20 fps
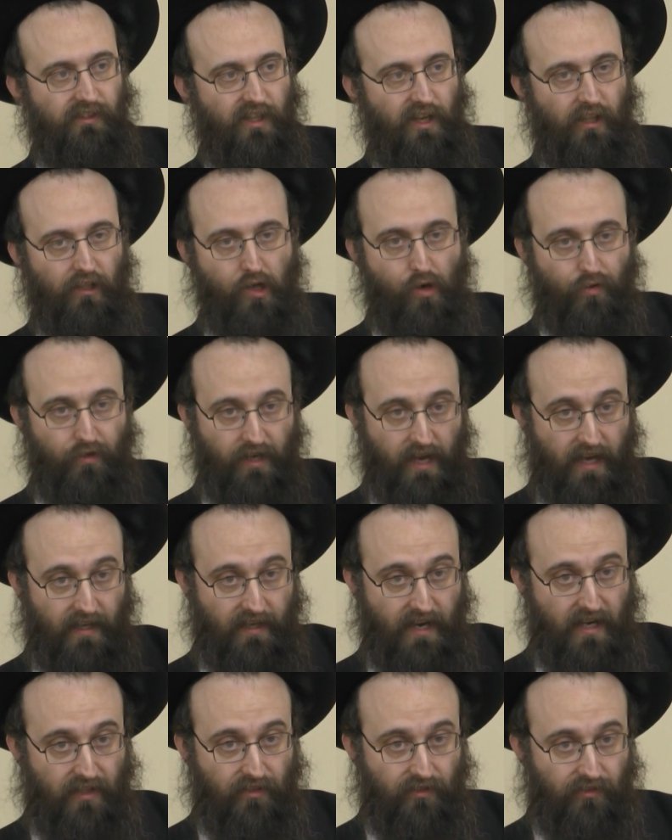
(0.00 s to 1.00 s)
alone at
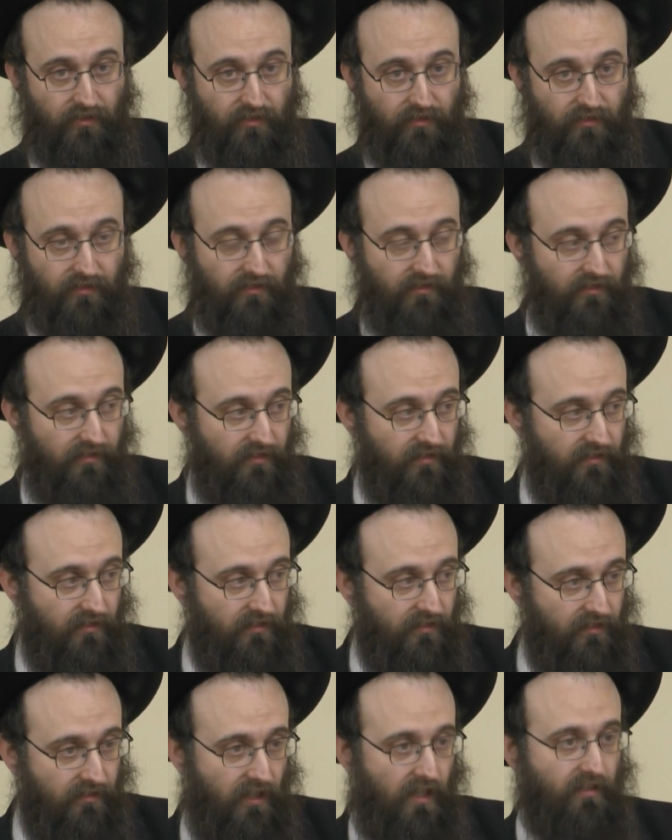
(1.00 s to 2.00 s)
night.
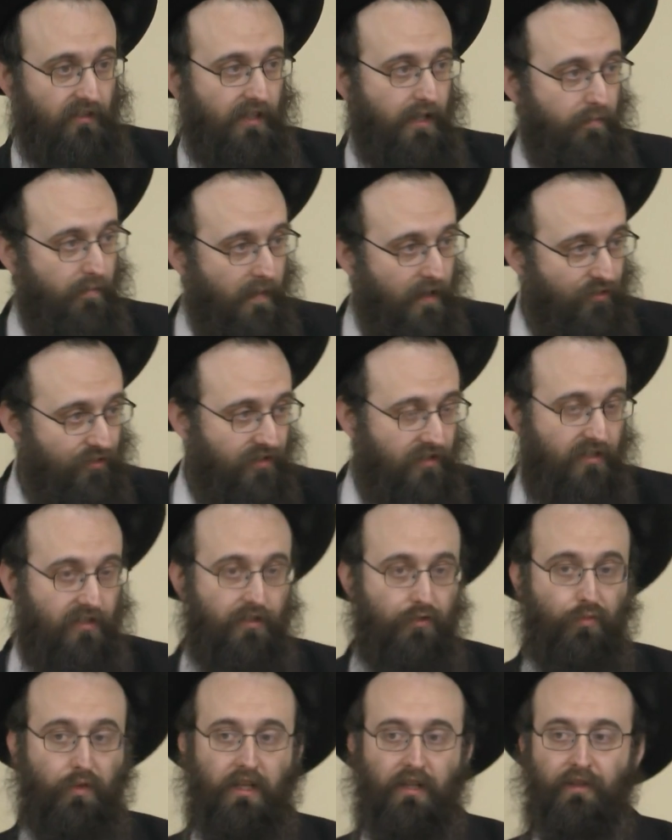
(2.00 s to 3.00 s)
Alter Rebbe mentions this
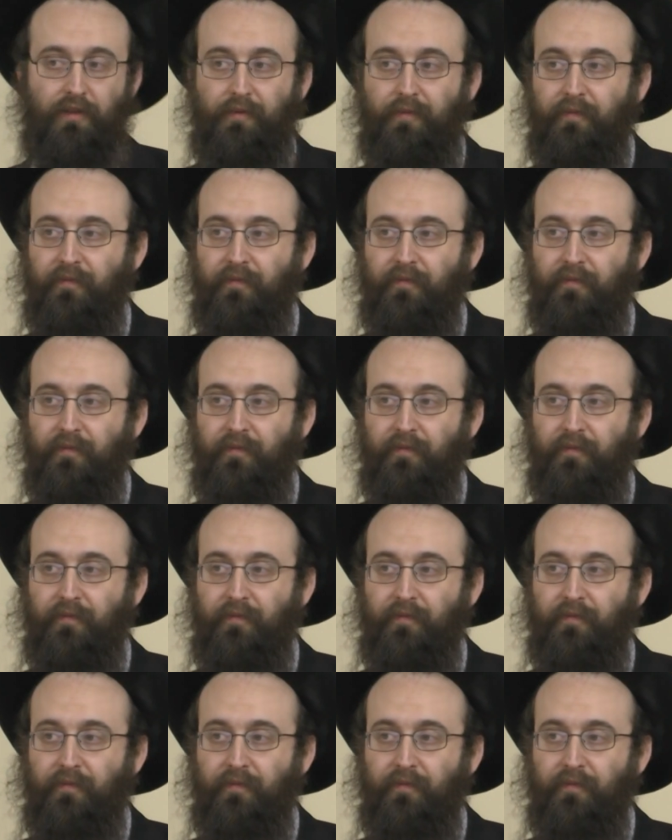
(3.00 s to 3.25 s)
as well.